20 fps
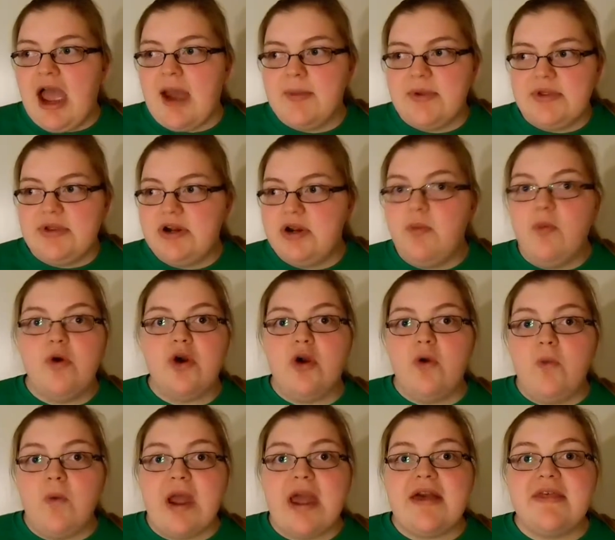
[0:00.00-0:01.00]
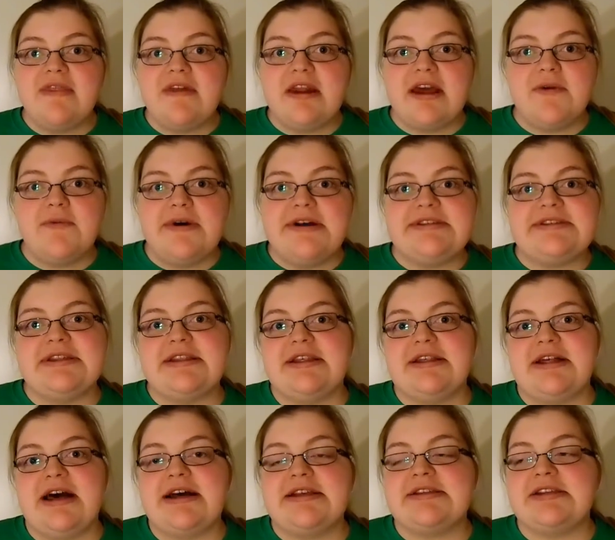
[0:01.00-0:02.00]
I'm a little more awake than I was in
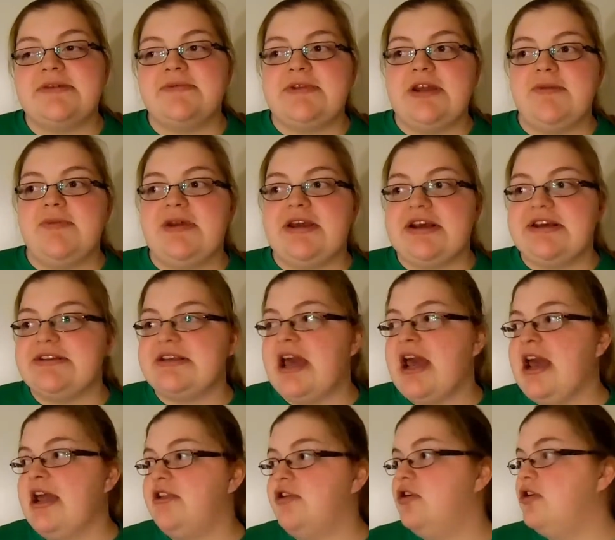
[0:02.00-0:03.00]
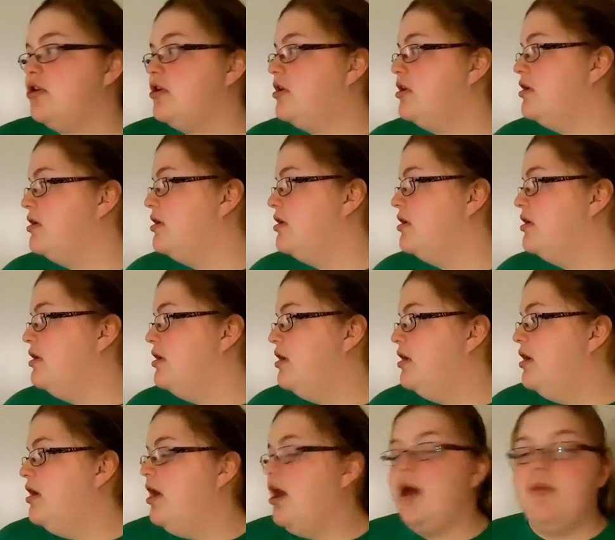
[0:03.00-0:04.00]
the last update because I took
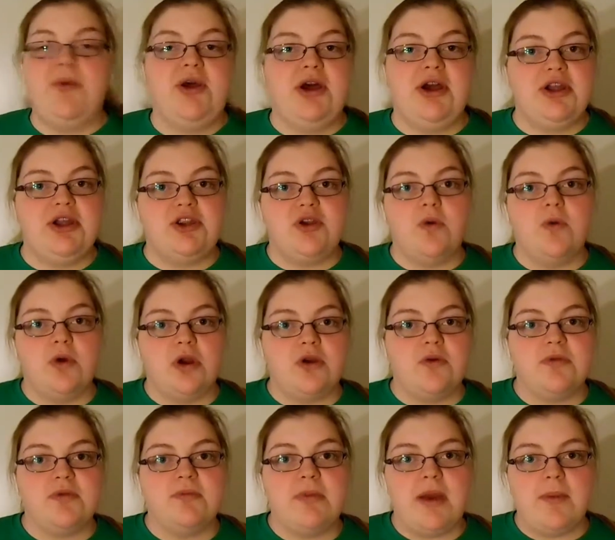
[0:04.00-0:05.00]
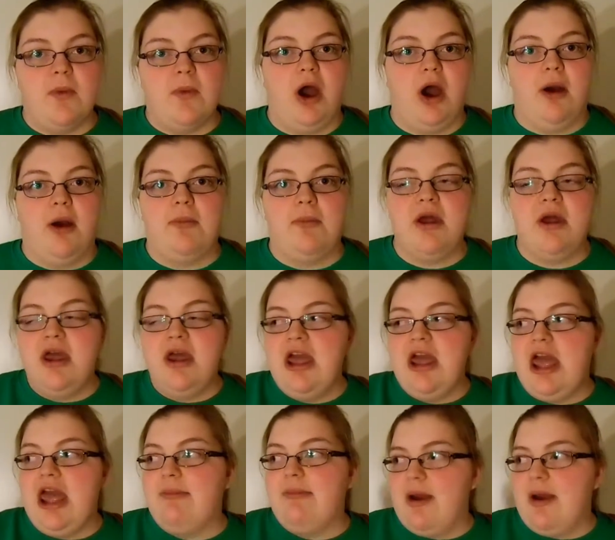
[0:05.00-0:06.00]
Amelia to work with my mom,
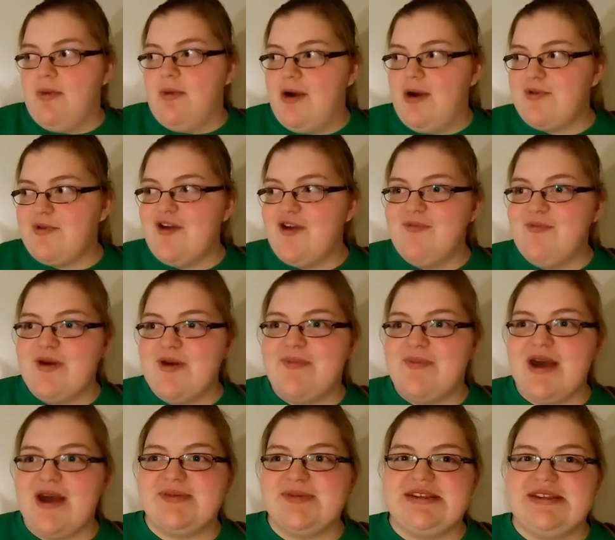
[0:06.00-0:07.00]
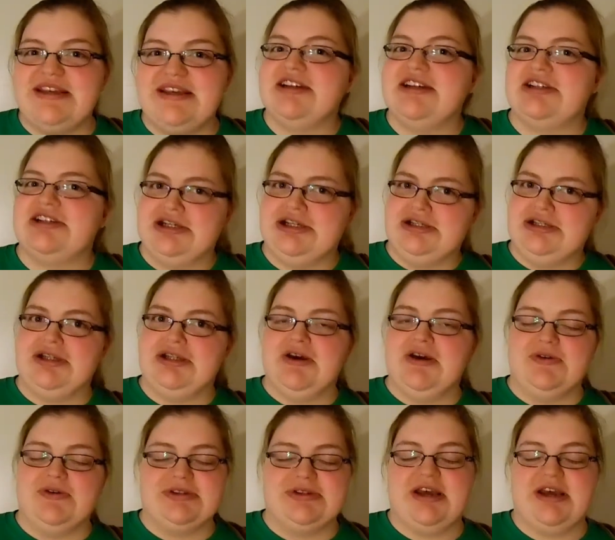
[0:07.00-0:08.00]
and my mom gave me a Pepsi because she
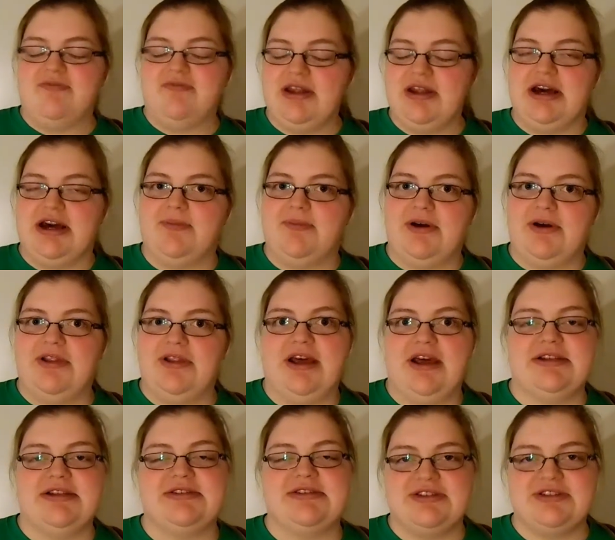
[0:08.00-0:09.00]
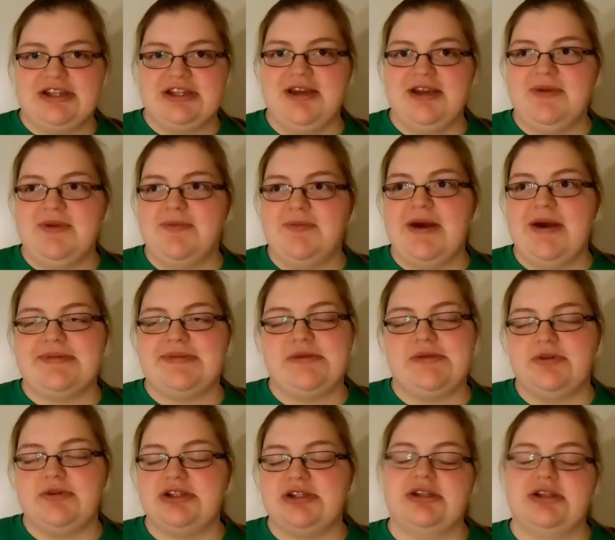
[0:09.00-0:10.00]
knows I've been up all night, and so she gave me a
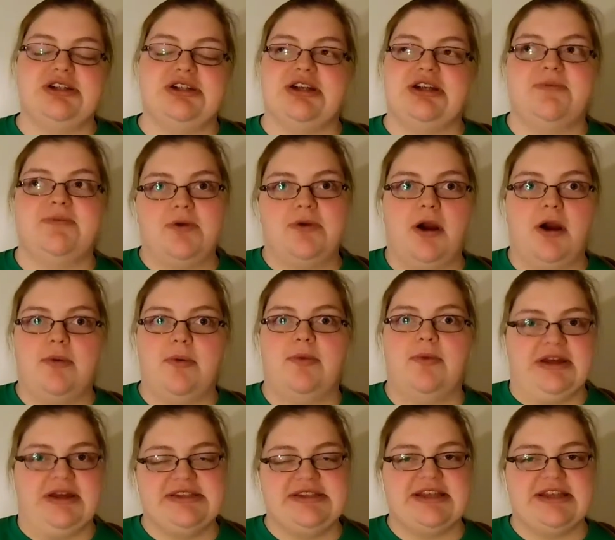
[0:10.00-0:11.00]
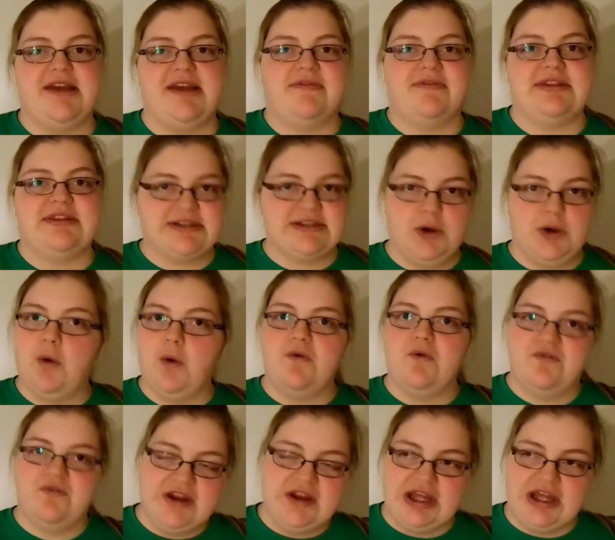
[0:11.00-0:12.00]
Pepsi, which legit probably saved this
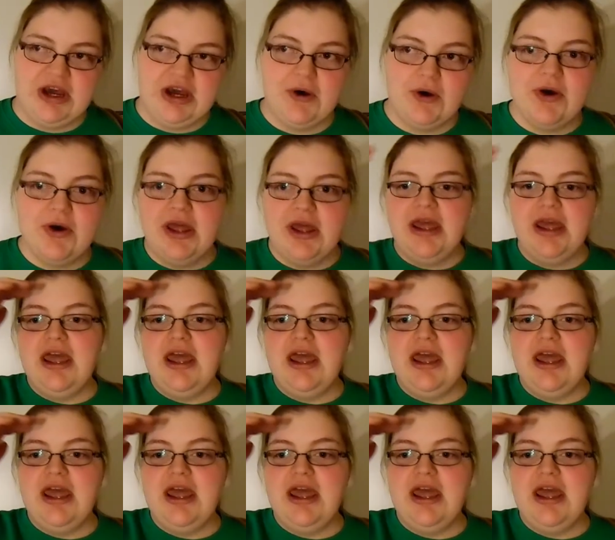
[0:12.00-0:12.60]
whole video.